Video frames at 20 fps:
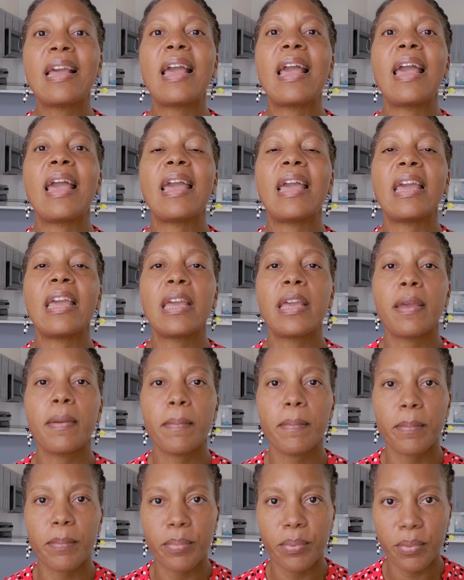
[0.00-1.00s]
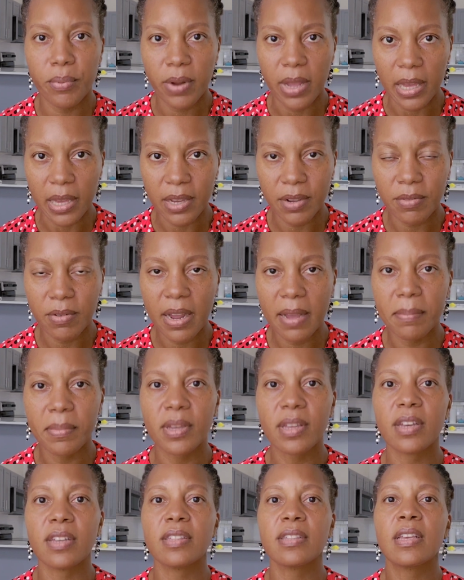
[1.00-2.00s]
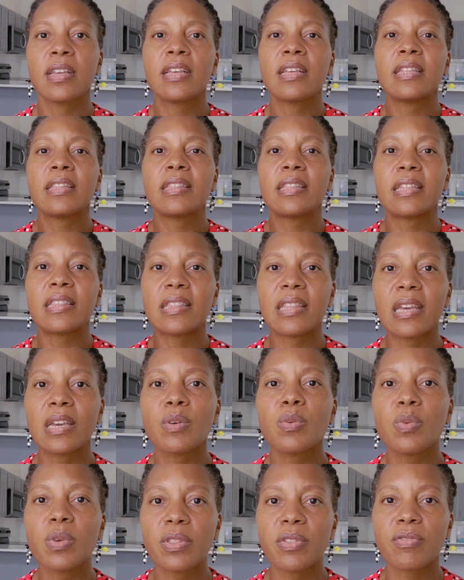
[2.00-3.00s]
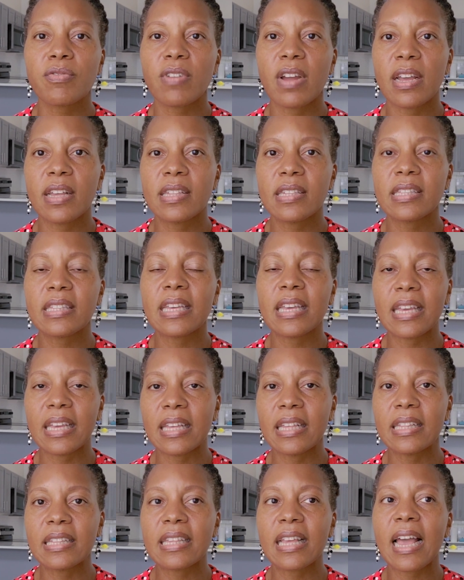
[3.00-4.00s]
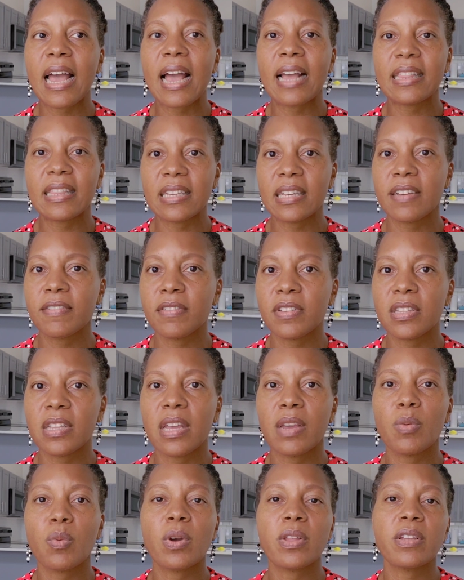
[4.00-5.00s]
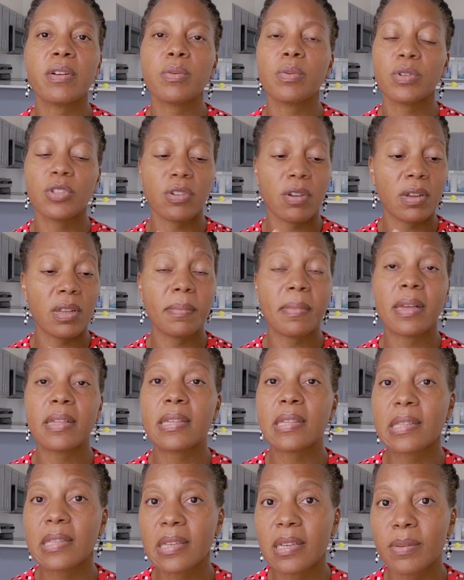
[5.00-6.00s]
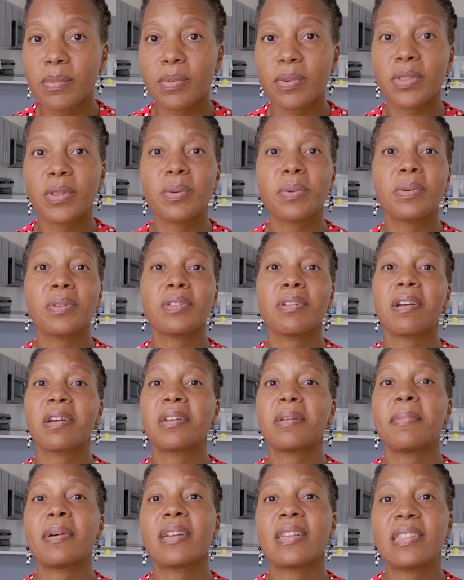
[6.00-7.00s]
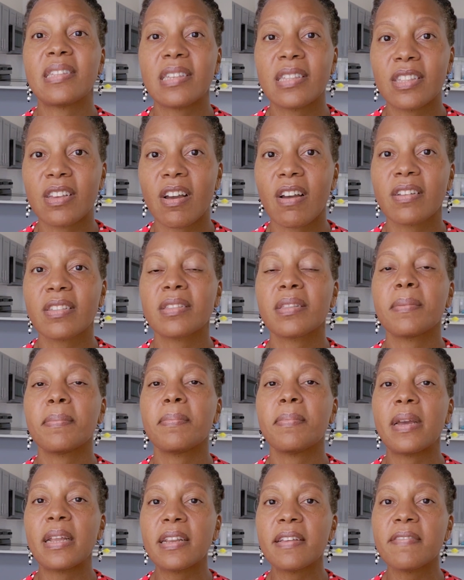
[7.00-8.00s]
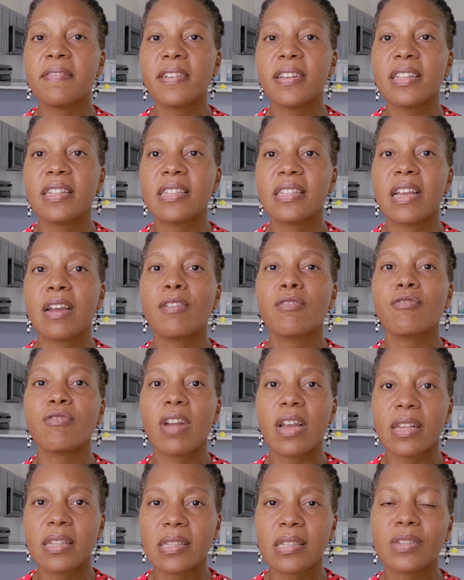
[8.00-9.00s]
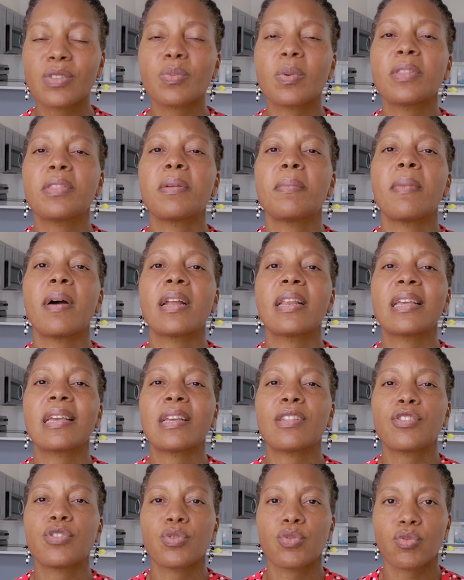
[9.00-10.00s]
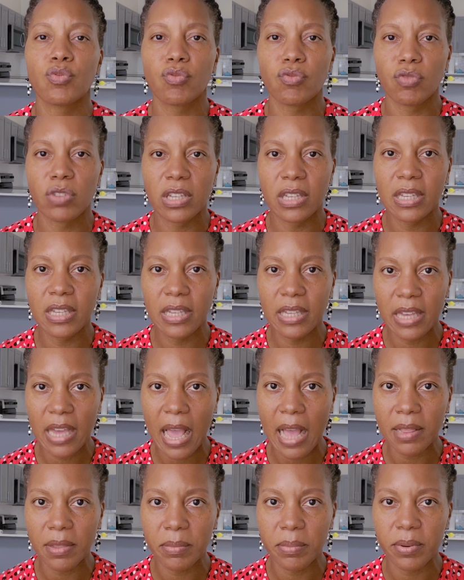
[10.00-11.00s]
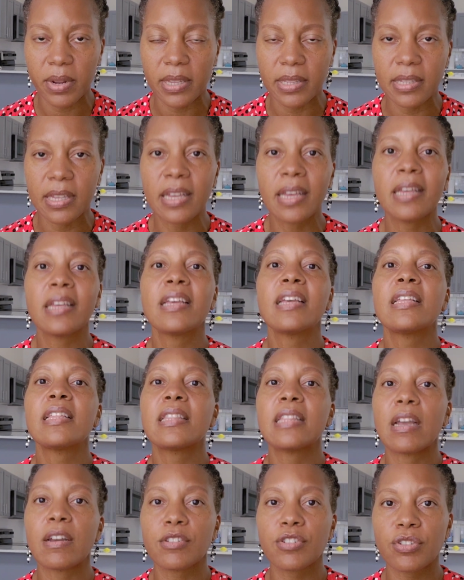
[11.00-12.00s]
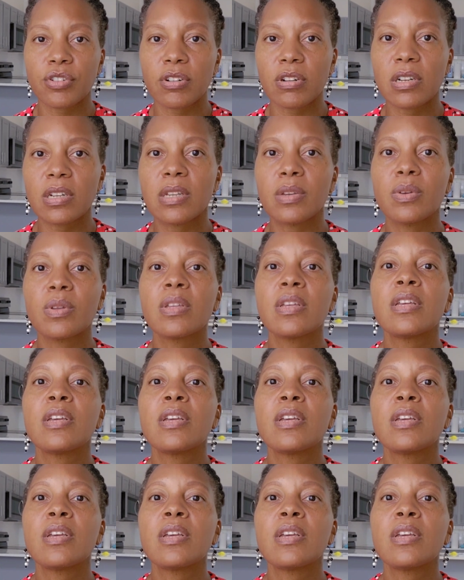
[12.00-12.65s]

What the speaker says: a break, right? Because the thing with rest is, at the end of the day, whether we're talking about sleep, whether we're talking about a detox, the benefit is that rest is when the body gets to recalibrate. Now, certainly